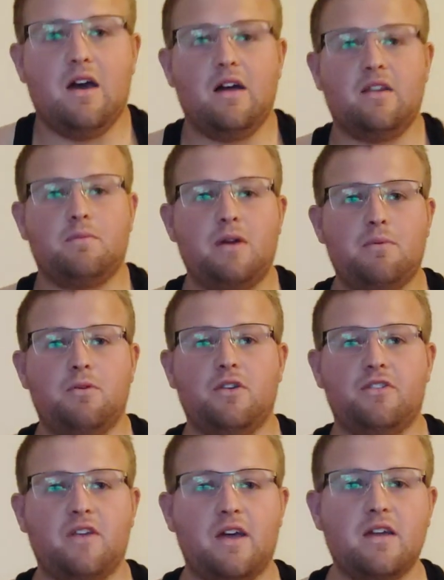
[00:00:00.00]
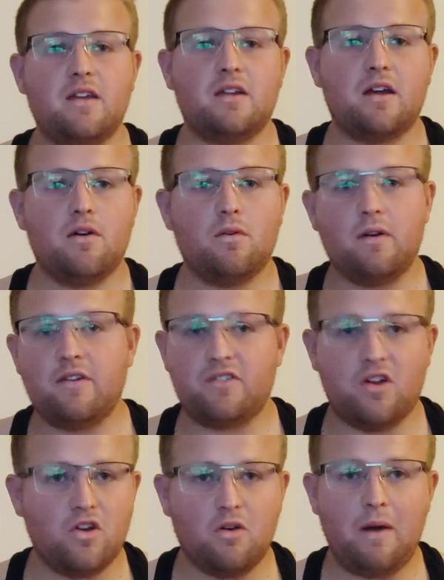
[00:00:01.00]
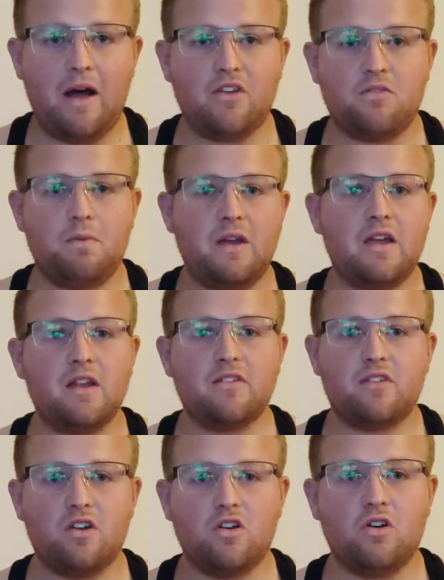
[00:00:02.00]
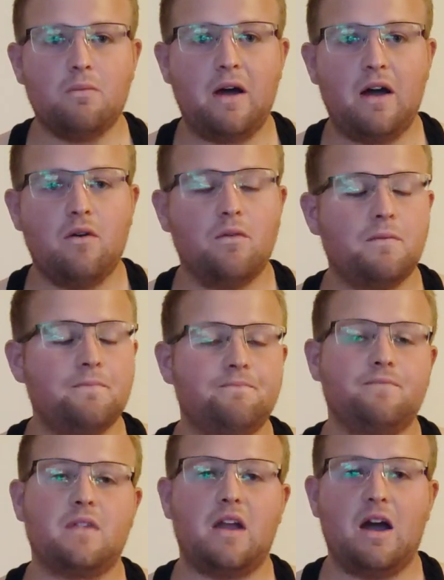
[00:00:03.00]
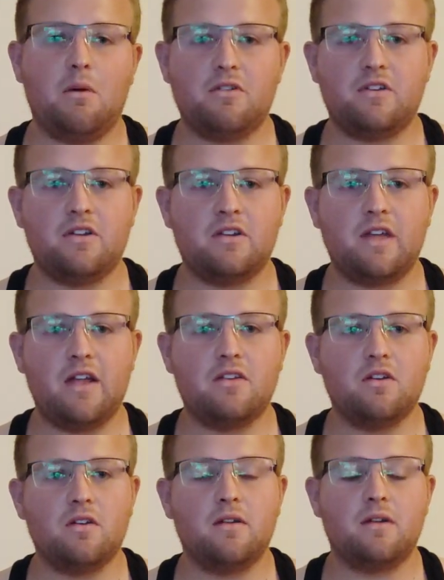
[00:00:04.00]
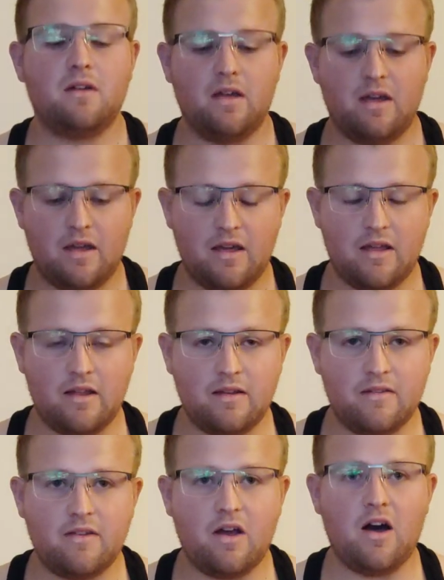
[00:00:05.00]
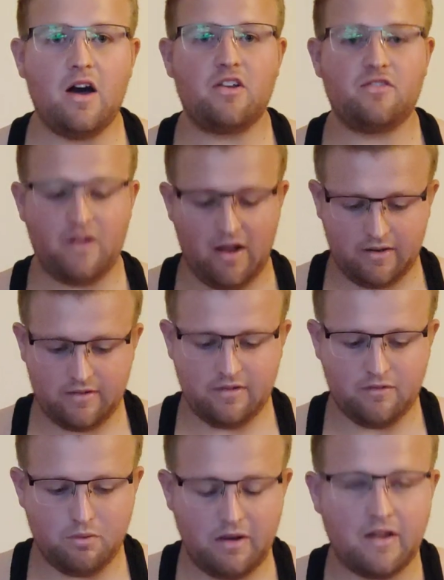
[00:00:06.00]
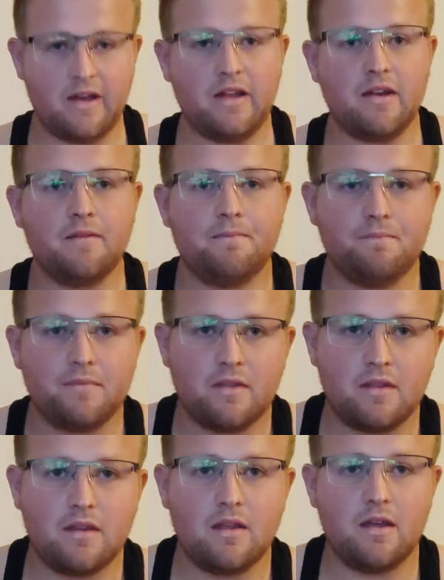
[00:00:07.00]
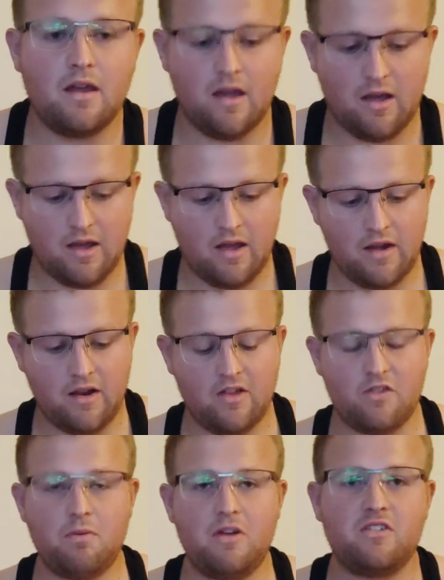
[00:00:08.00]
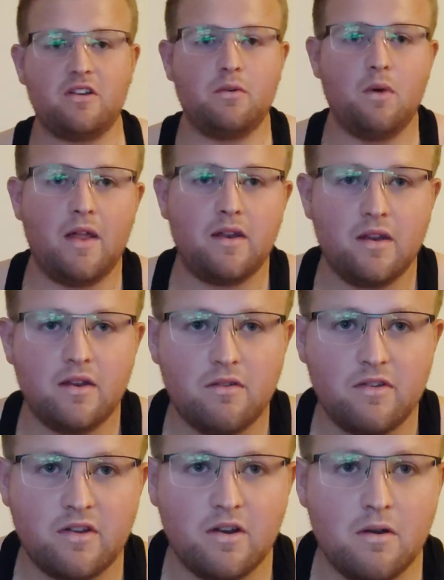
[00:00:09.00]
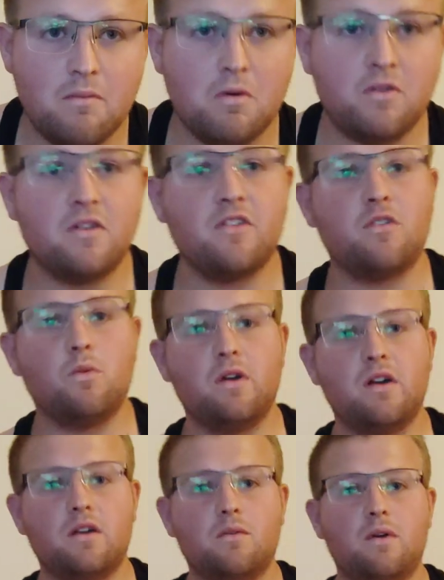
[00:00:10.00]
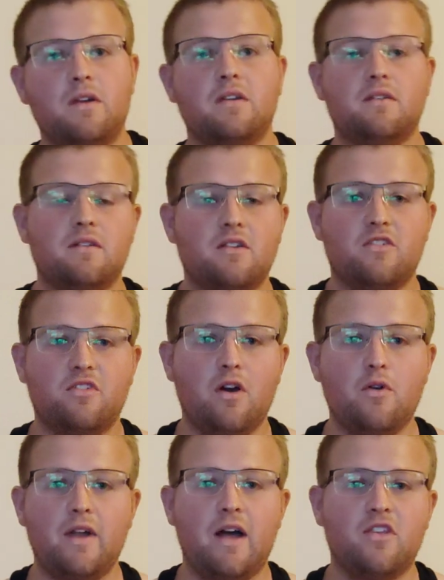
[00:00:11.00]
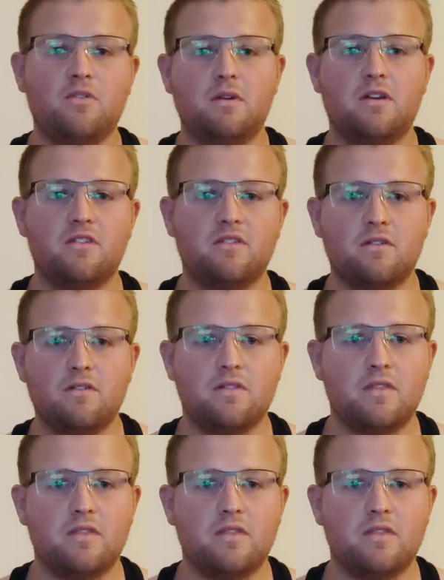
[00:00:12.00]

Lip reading: and people say, you know, it's not all about speed, it's not all about how much you can get done. It's a harsh fact of bricklaying, and especially when there isn't an abundance of work, when there's slowdowns, because